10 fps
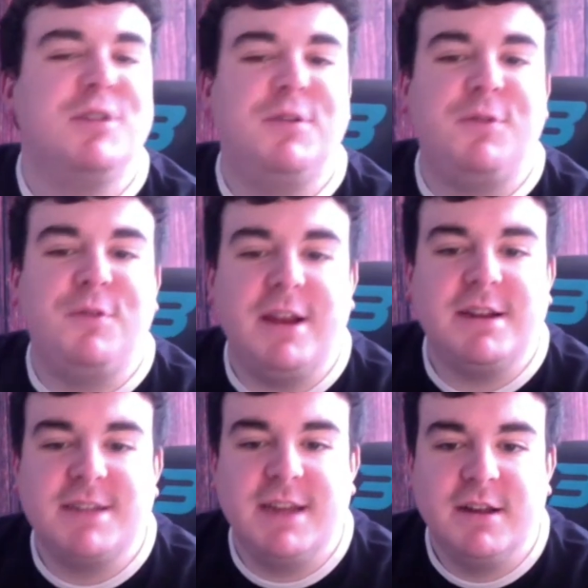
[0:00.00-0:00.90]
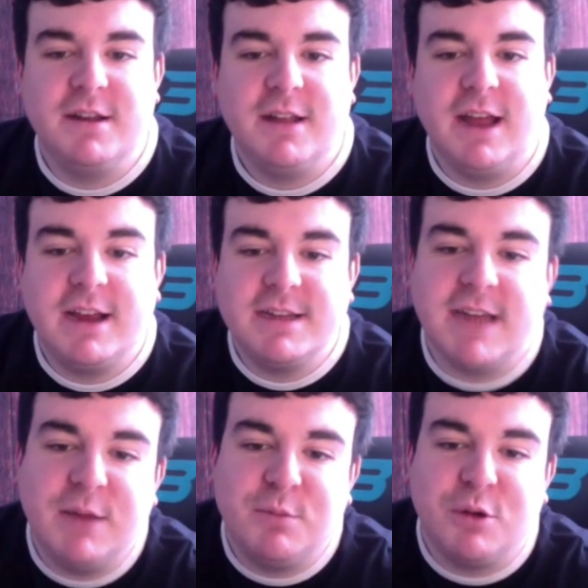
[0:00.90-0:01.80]
with Pixie, like a
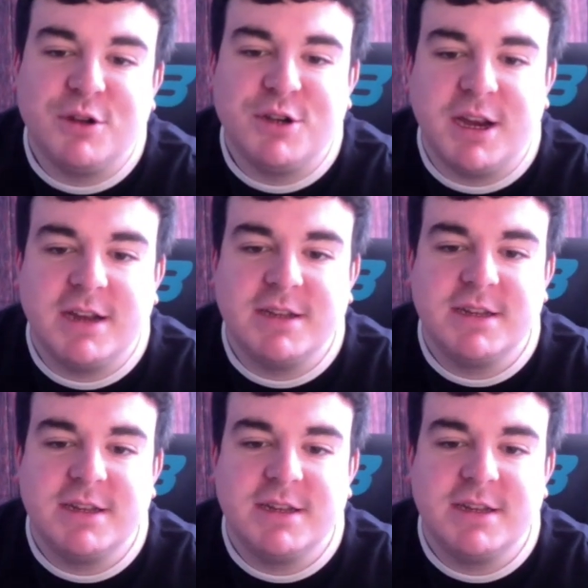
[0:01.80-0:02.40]
side project.